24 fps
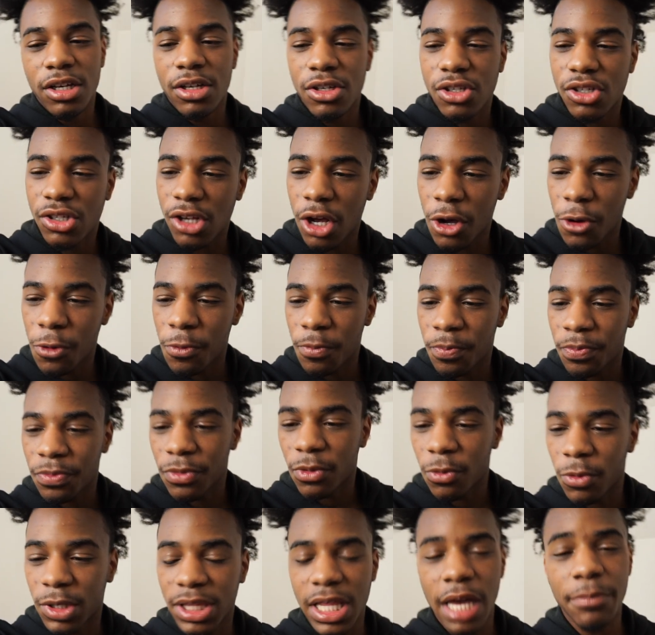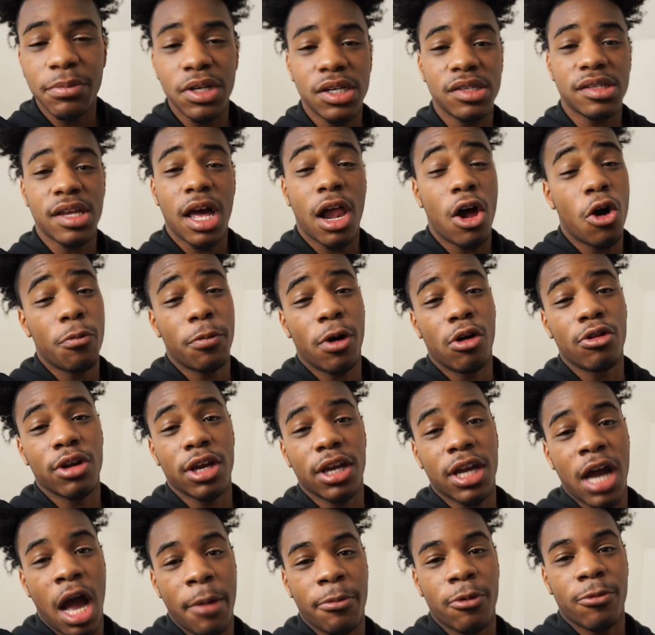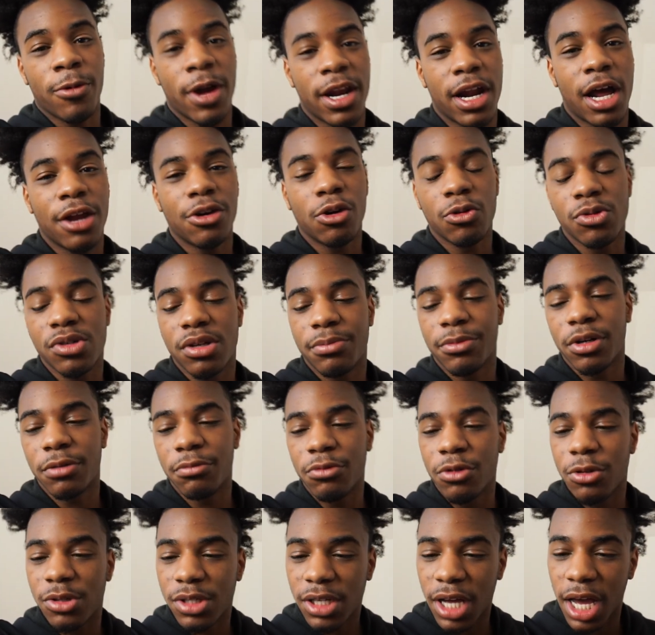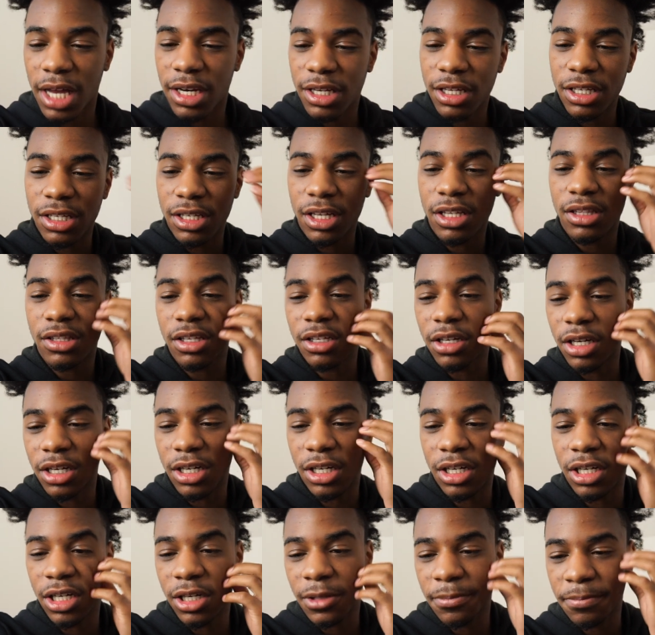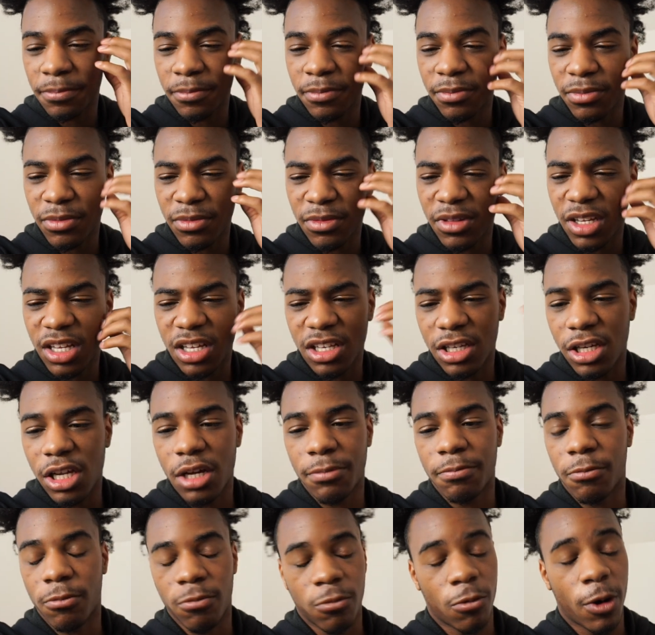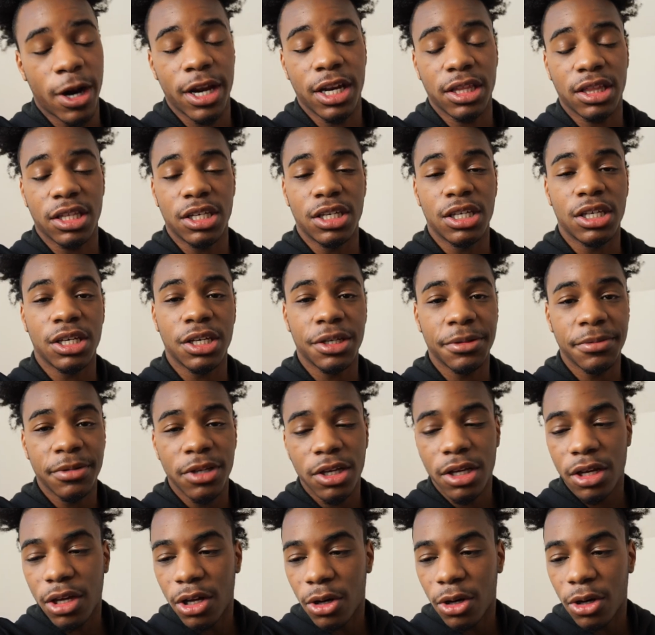So, with that being said, I hope I don't get copyrighted. I know some of the music I didn't get the clip right at the end.